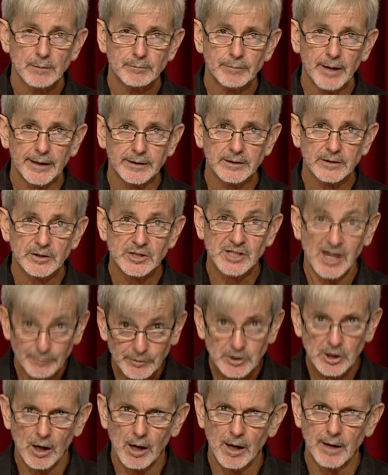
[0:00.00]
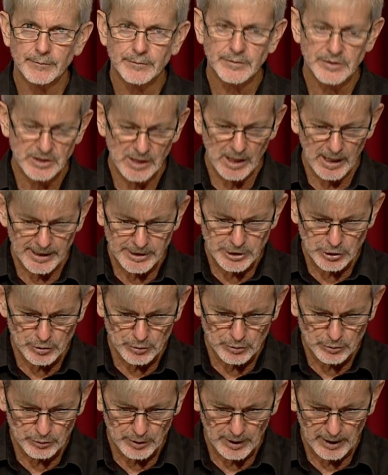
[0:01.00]
but sometimes
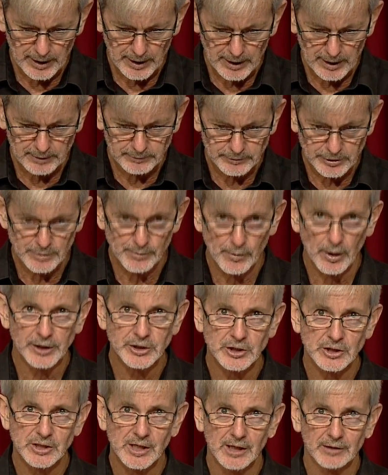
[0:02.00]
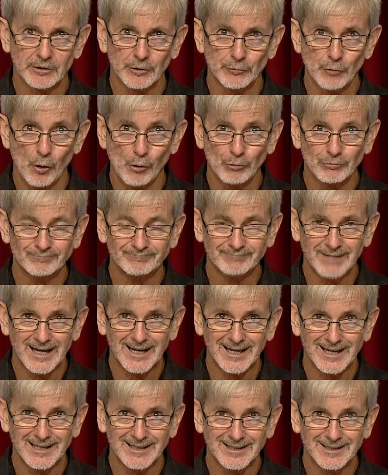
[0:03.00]
you might just get the wrong
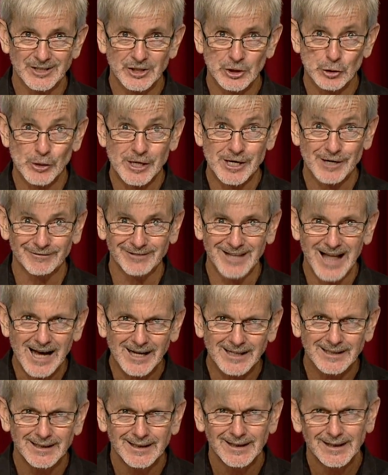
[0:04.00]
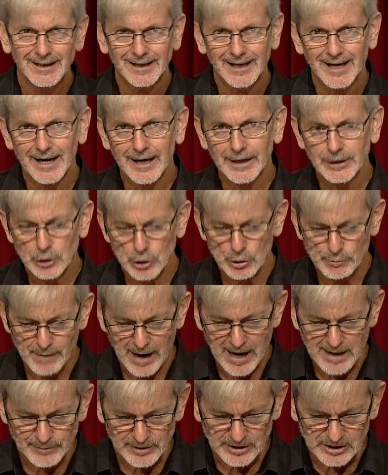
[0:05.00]
streak of luck and you
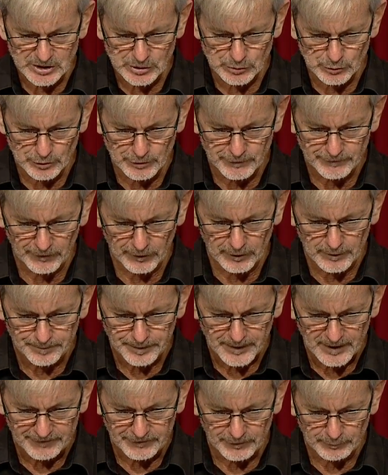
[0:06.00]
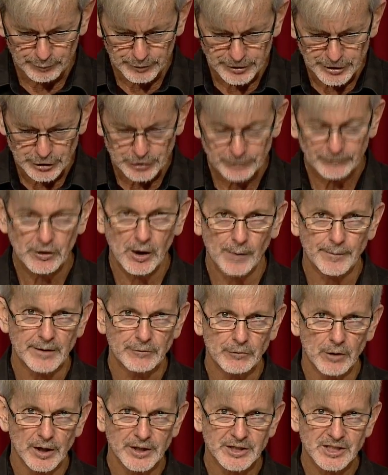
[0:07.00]
may be sued for breach of
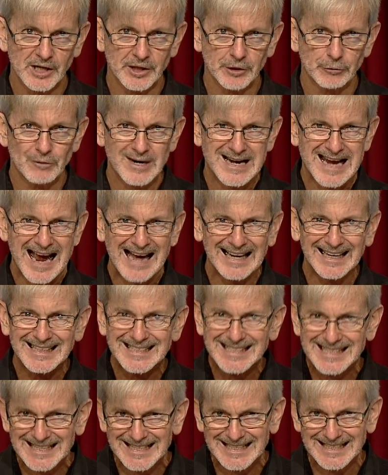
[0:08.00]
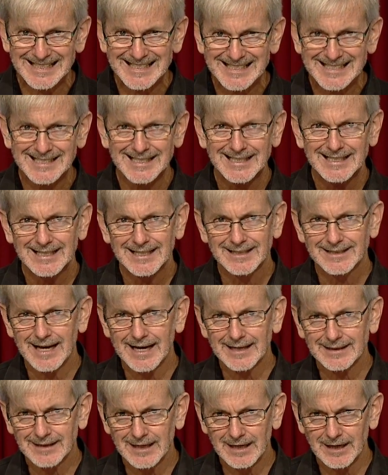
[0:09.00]
copyright. So the reality is
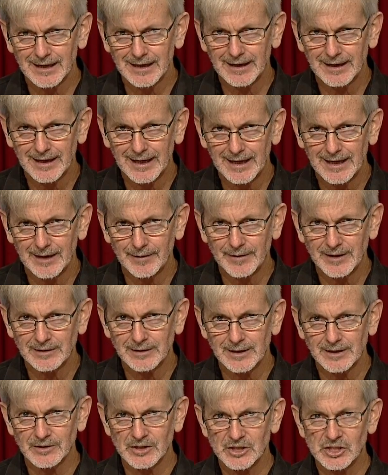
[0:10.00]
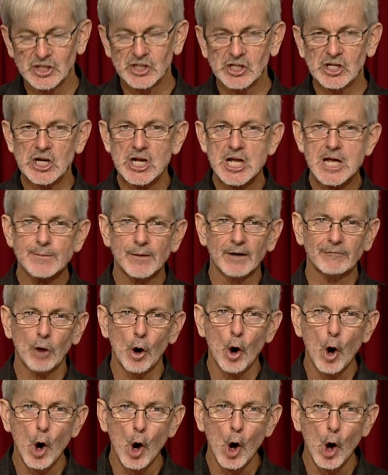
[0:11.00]
that in the scheme of
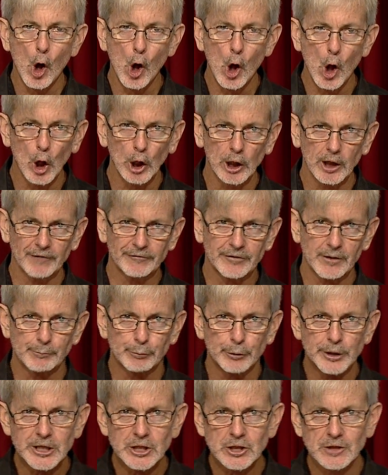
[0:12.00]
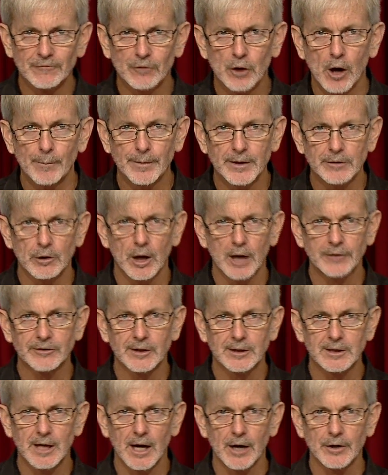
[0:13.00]
all of the breach of copyright
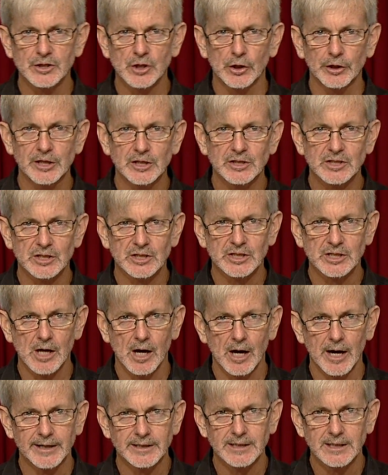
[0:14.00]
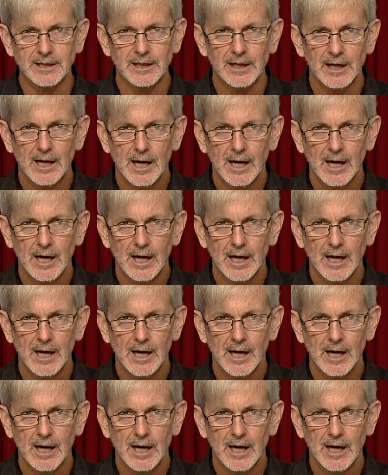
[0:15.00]
that goes on in society,